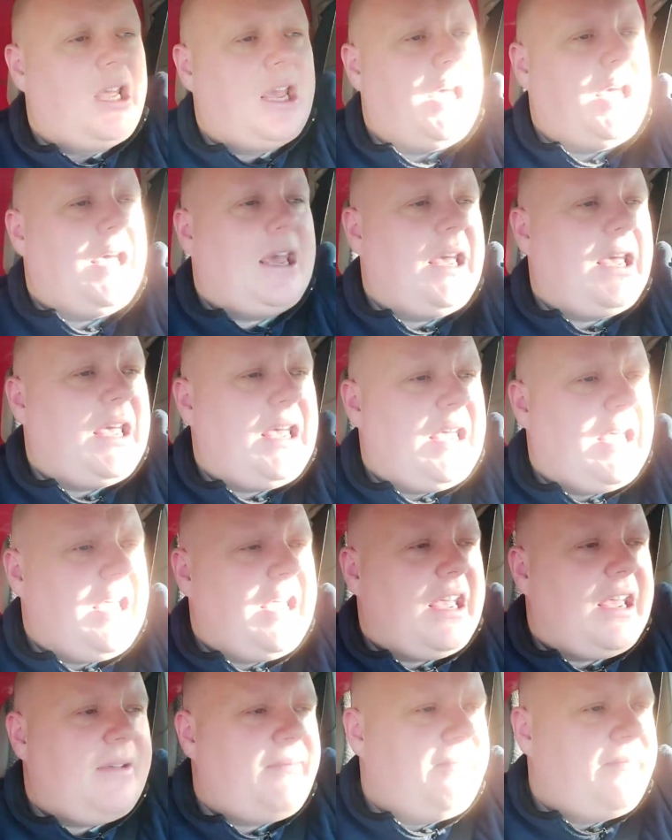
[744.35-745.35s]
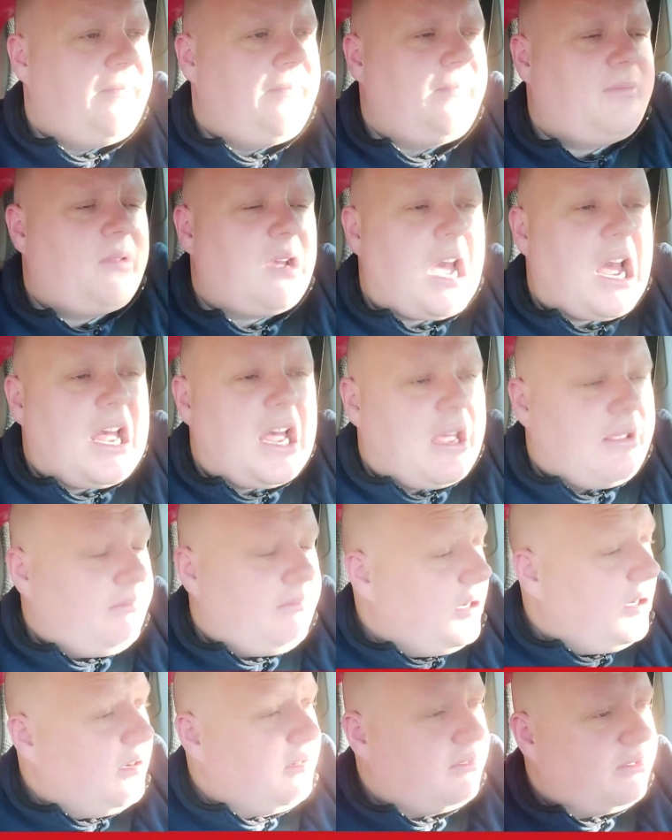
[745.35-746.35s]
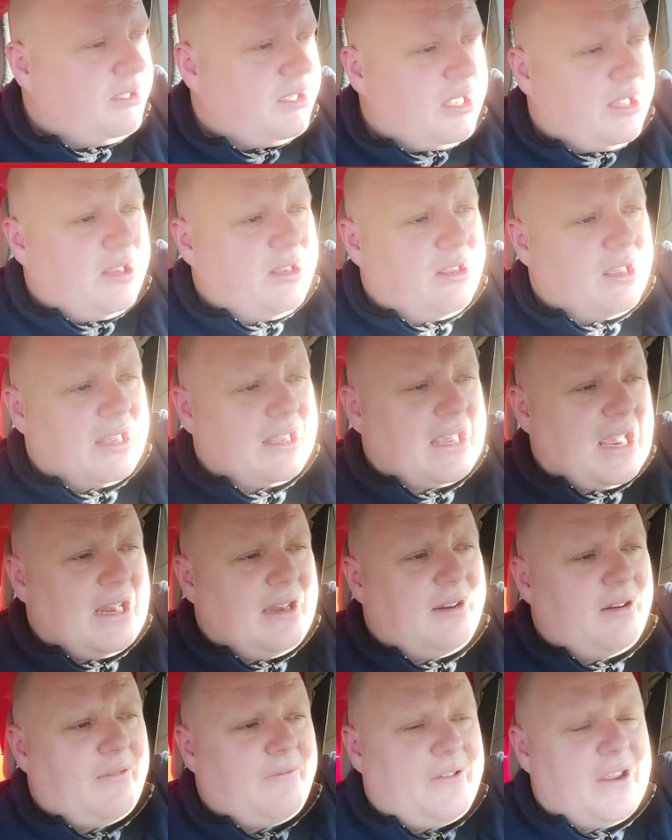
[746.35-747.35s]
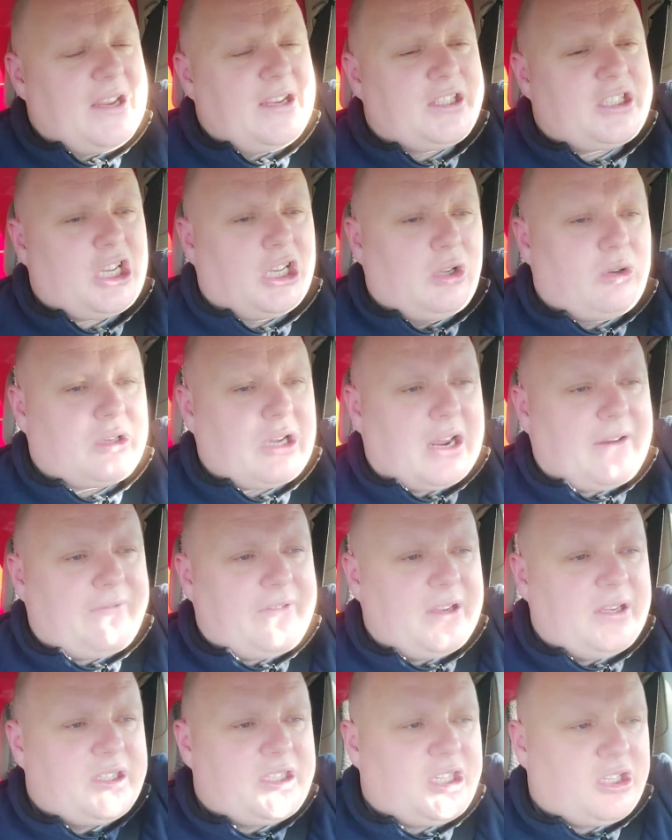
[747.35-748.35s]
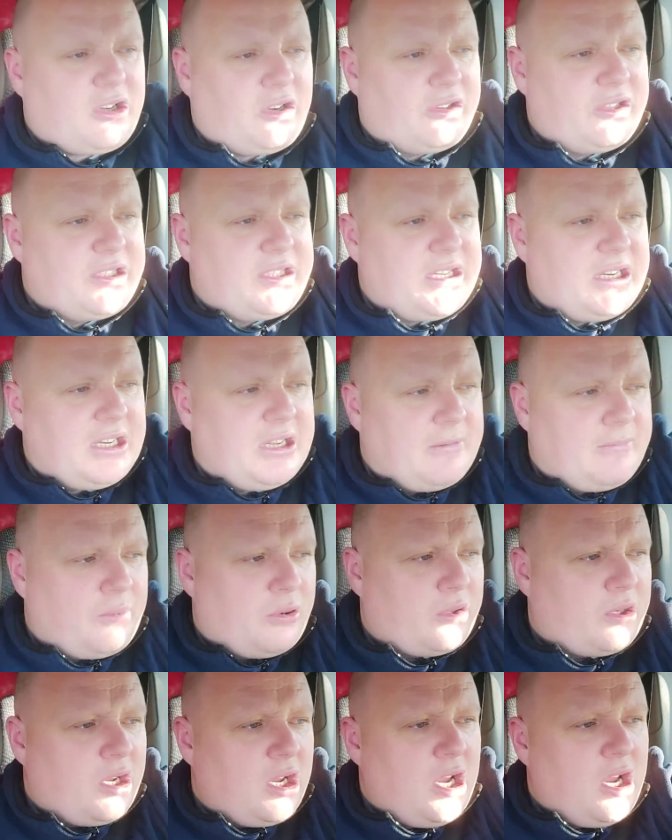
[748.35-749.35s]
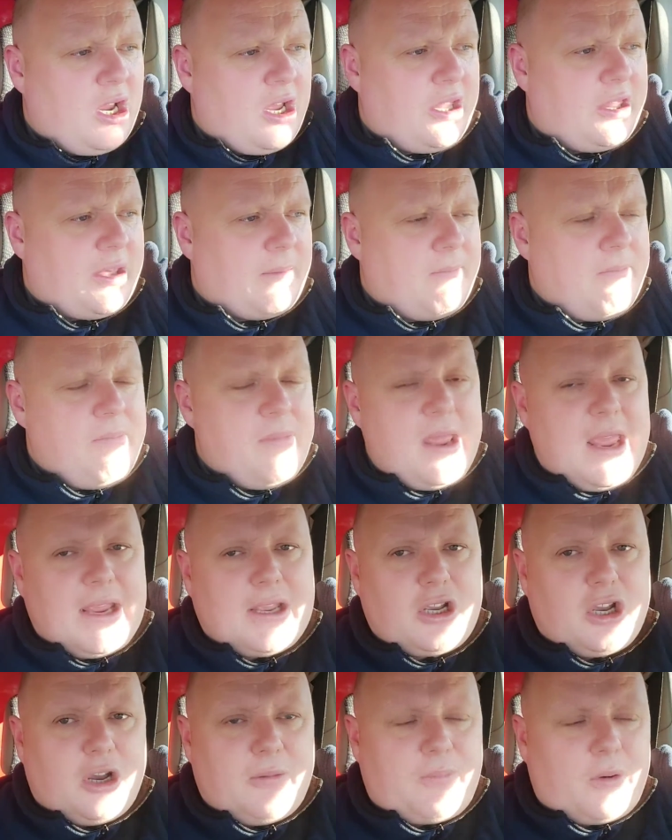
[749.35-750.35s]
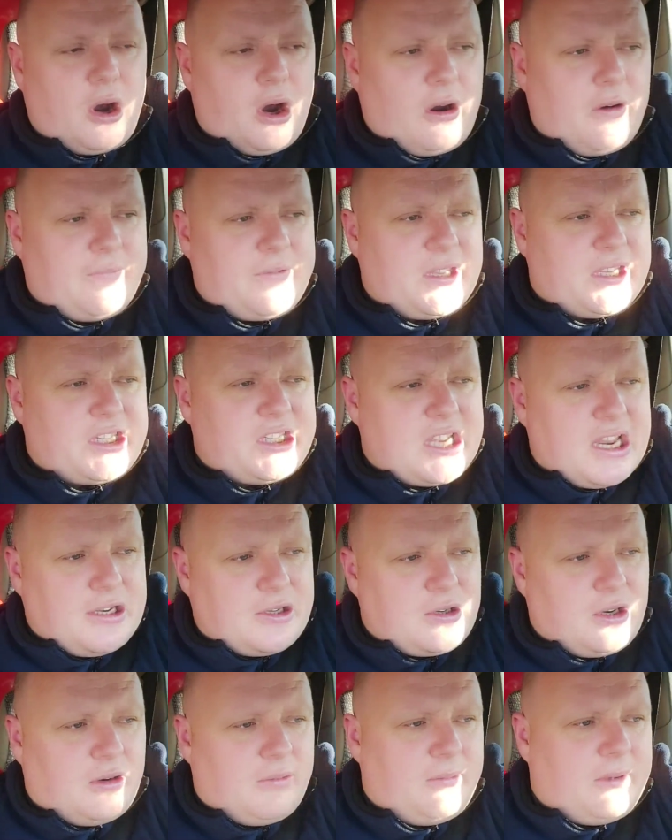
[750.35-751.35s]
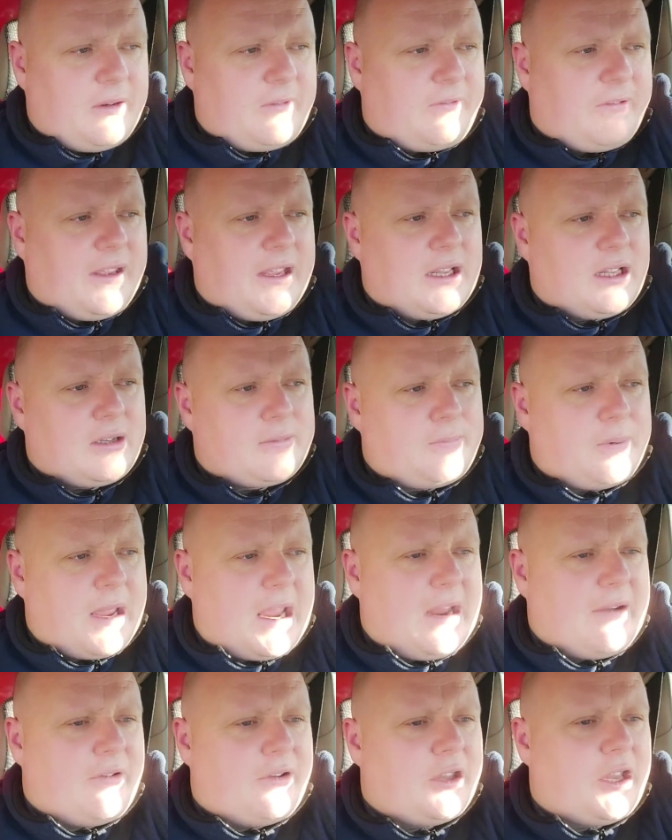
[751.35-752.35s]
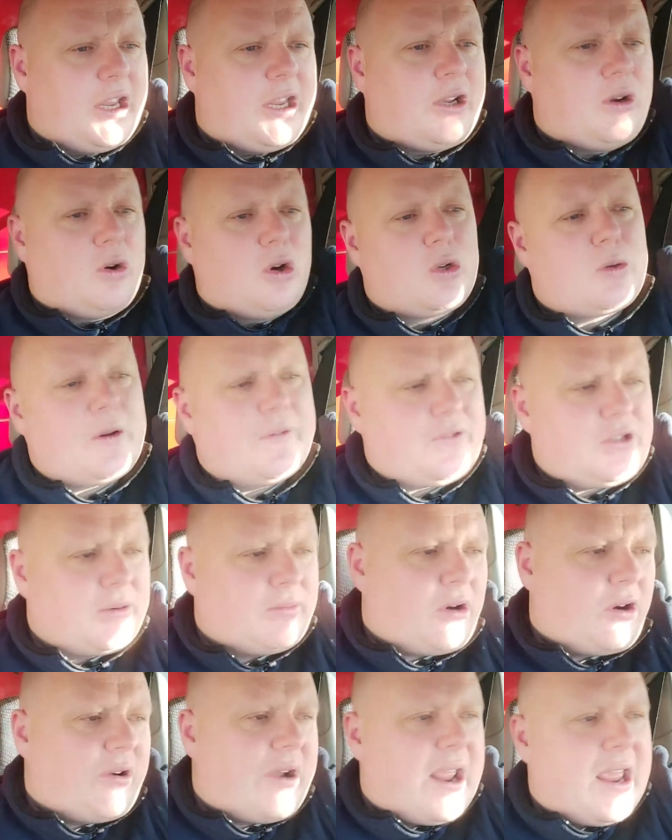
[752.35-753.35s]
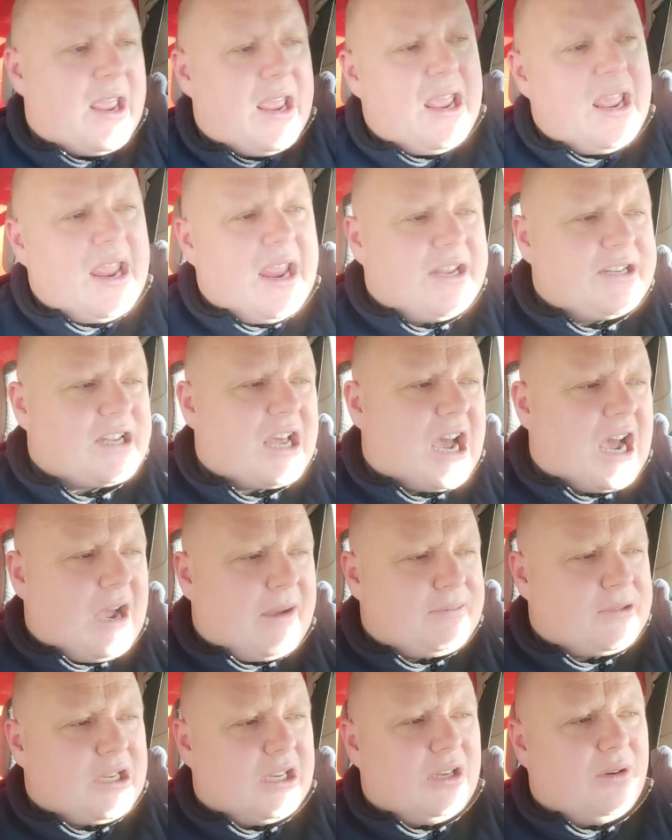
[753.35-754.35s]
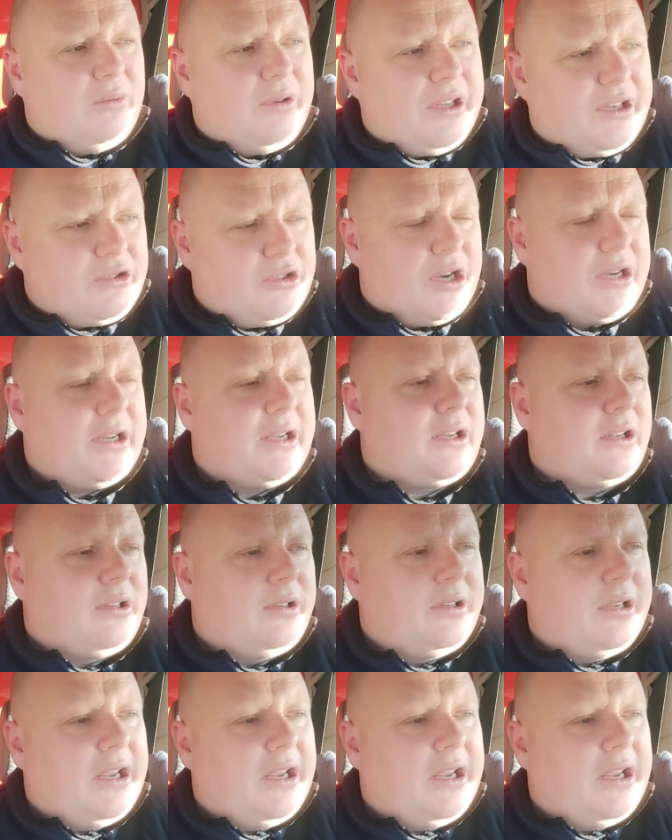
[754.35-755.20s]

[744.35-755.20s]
You know, again, things to look at, things to consider. But the makeup of the central midfield pairing that he goes with tomorrow is absolutely critical.